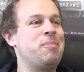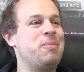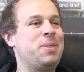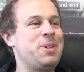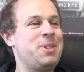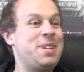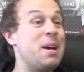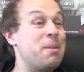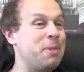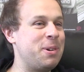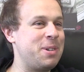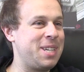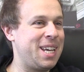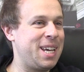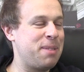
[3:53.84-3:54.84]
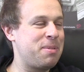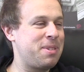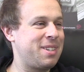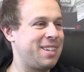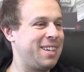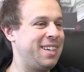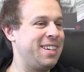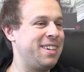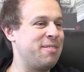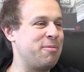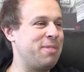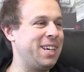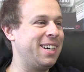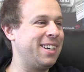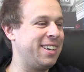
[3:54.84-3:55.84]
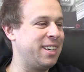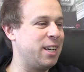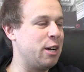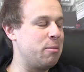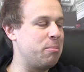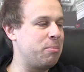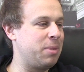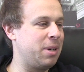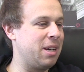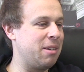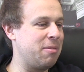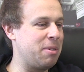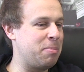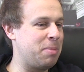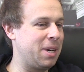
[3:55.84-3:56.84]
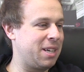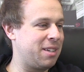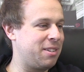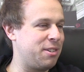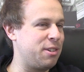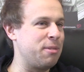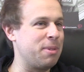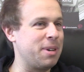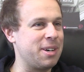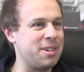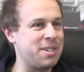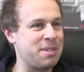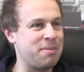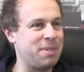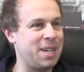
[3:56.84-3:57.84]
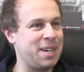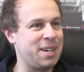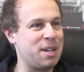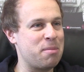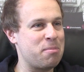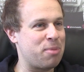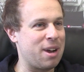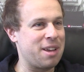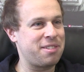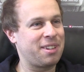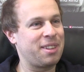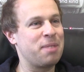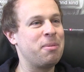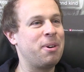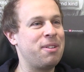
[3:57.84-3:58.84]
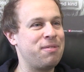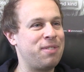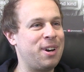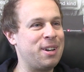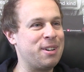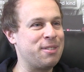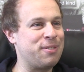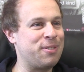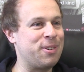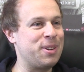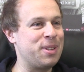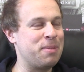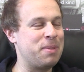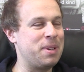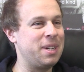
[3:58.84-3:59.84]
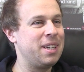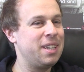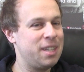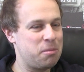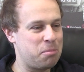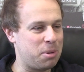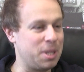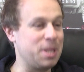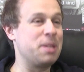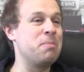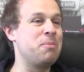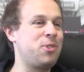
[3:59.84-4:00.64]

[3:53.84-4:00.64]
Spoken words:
their demo tapes, and we ended up, we picked 2 winners, and we ended up pressing them on vinyl for them and putting them